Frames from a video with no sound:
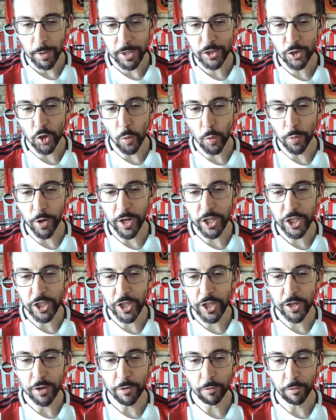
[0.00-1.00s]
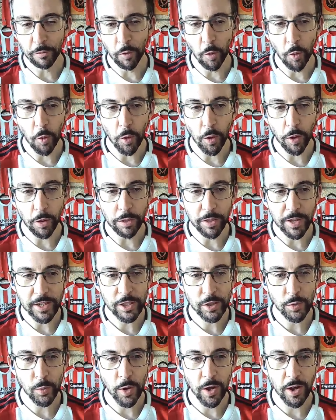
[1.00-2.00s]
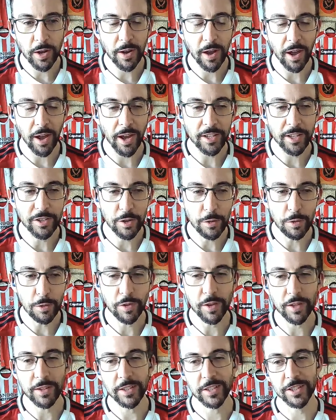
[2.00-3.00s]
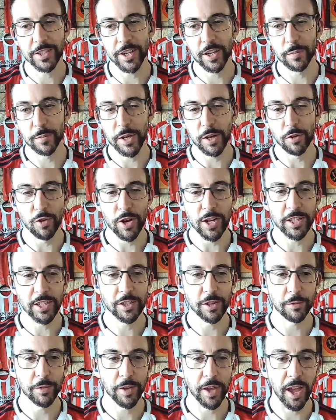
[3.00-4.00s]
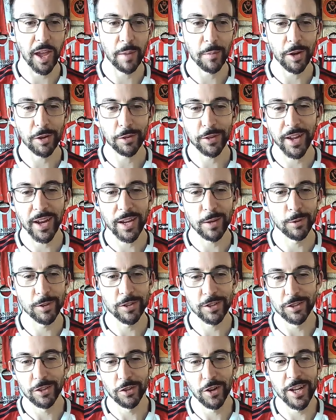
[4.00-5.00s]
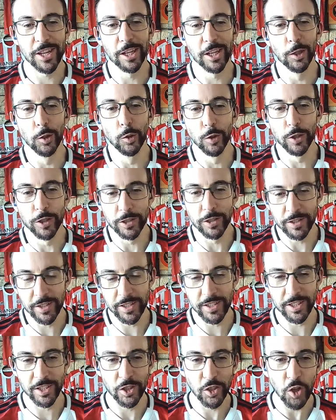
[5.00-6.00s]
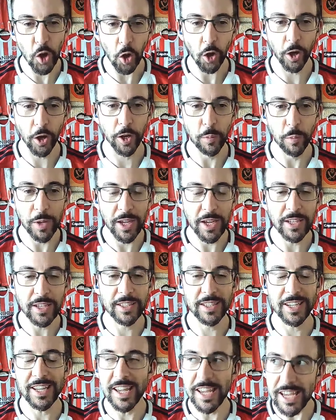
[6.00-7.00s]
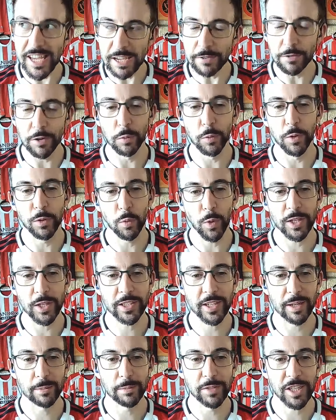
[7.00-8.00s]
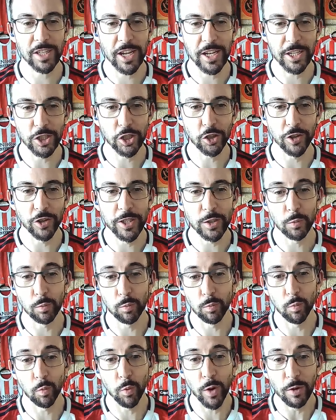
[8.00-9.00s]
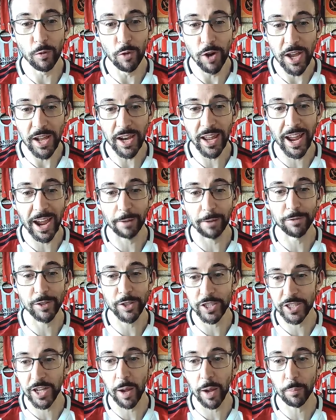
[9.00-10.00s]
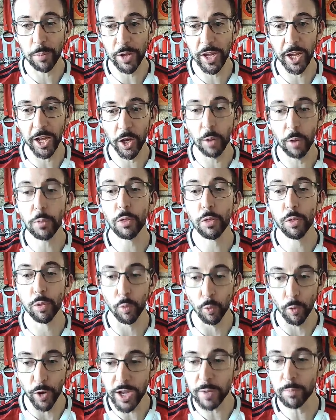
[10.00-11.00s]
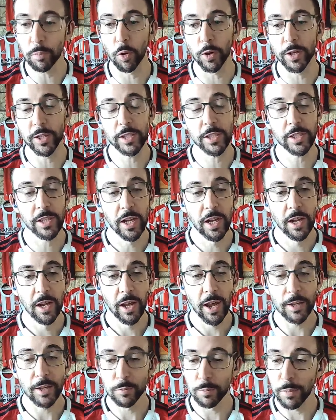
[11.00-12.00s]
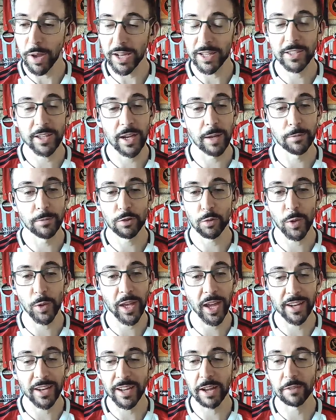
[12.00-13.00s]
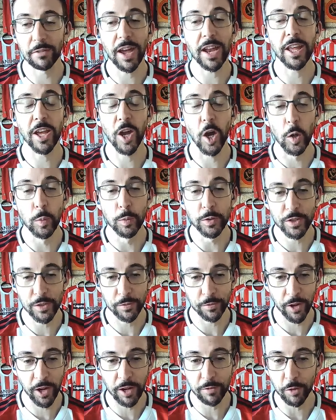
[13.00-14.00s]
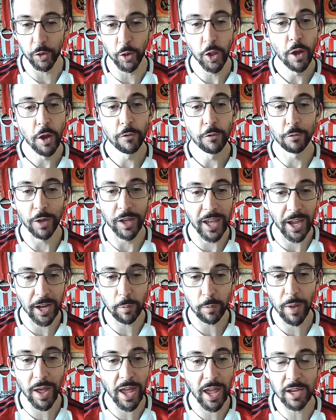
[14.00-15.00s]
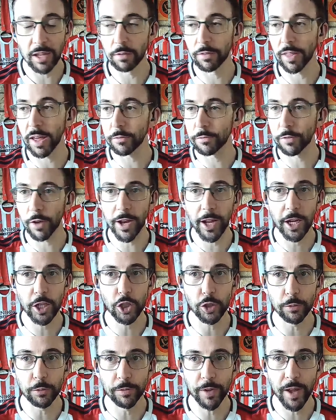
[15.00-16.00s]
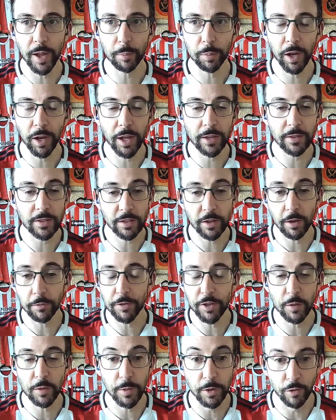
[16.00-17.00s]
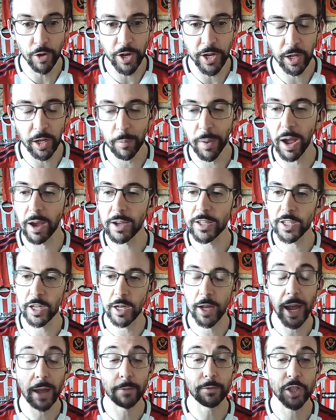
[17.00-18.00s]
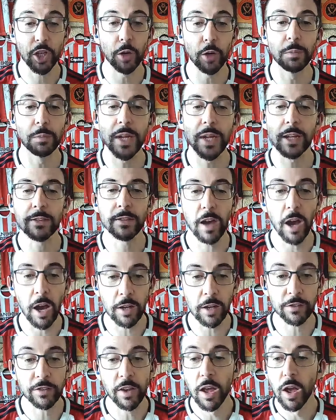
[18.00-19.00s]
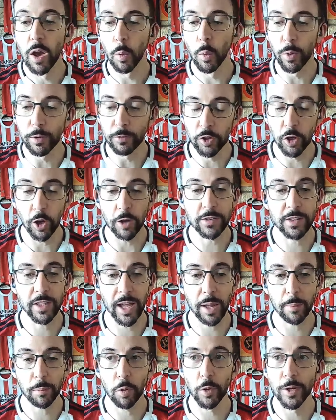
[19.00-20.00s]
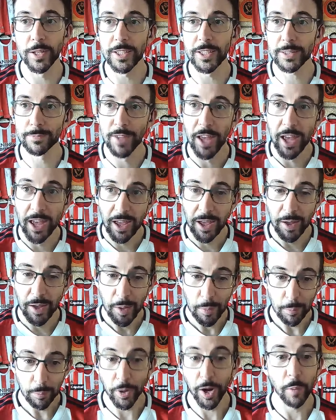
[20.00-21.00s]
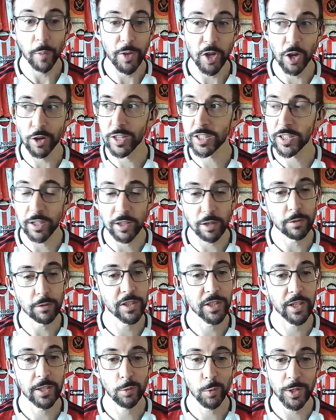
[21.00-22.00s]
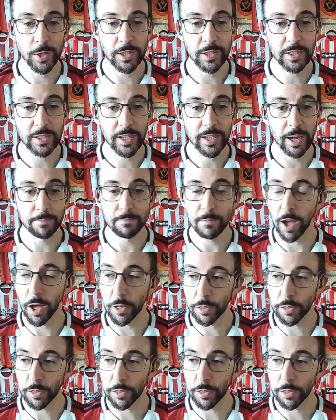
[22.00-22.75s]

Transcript: My score prediction for this one, I do think this is going to be a really tough game. I don't think anyone's under any illusions. This is not going to be easy, even with West Ham's injuries. We really have to start picking up 3 points as many times as we can to have any hope of survival. Forget about any of that financial fair play stuff that you've been reading about. It's going to have to come down to us. We've got to get points. But I'll be honest, I don't see us winning this game.